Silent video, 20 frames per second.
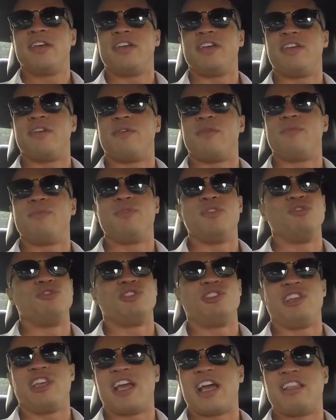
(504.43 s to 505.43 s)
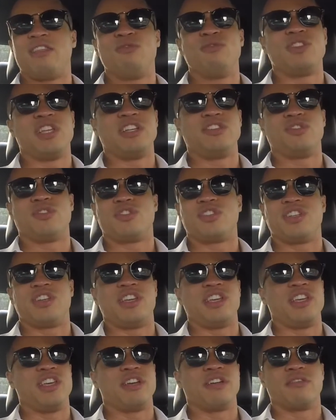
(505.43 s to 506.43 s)
You know, usually I lose interest
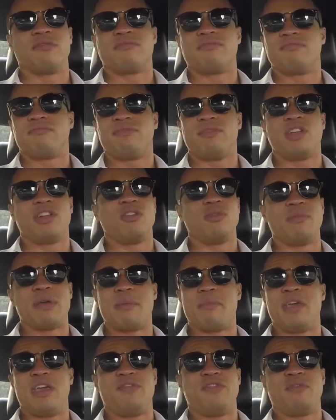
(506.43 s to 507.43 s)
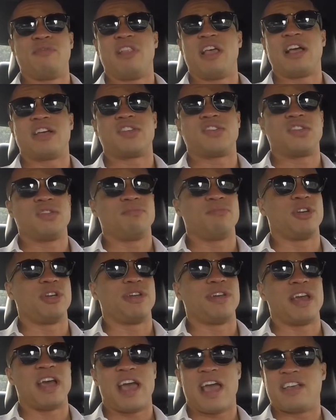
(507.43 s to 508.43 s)
in a year, you know, maybe even less,
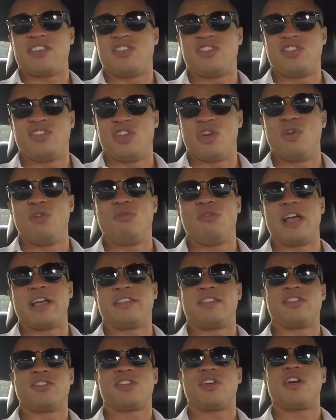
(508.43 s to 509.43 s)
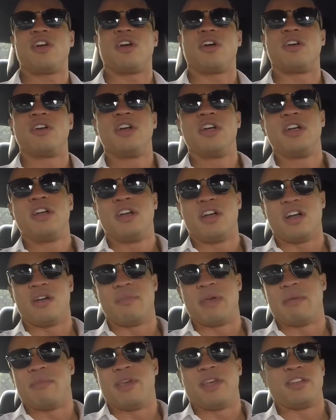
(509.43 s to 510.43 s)
but I still like this car.
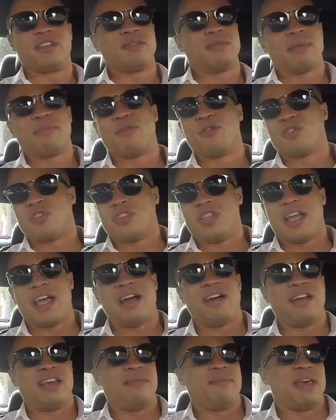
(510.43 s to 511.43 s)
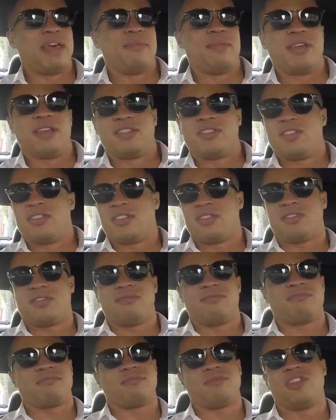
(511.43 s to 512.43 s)
Maybe it's my personality, maybe it's
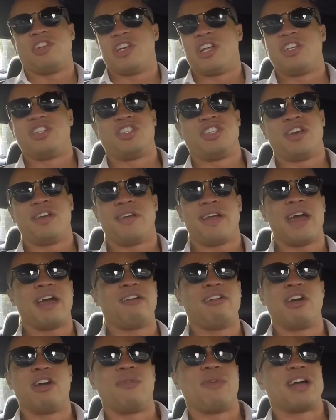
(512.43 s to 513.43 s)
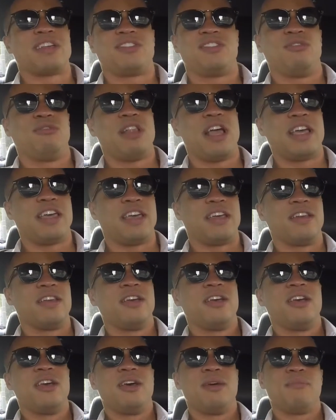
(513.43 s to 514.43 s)
just good engineering, I don't know. I still like it.
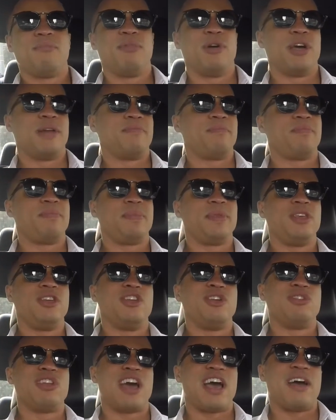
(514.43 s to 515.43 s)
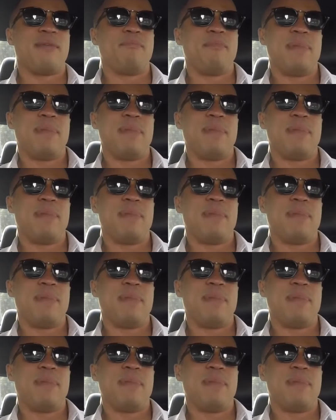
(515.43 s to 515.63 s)
But, you know, to